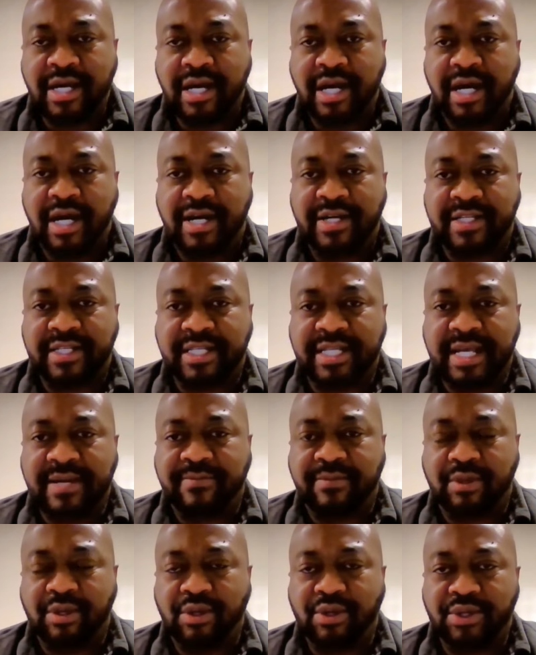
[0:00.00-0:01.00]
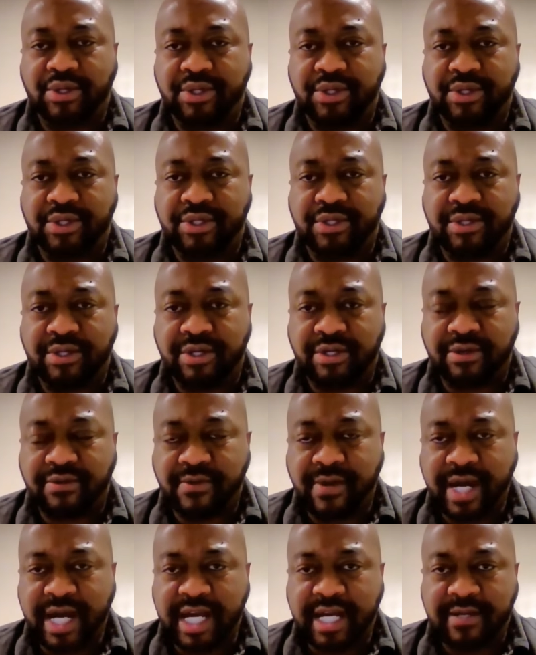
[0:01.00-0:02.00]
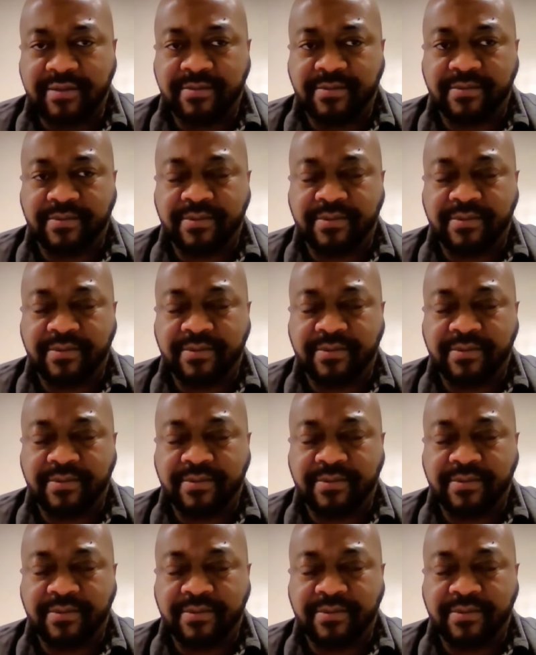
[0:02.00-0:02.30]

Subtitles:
a step closer to the grave.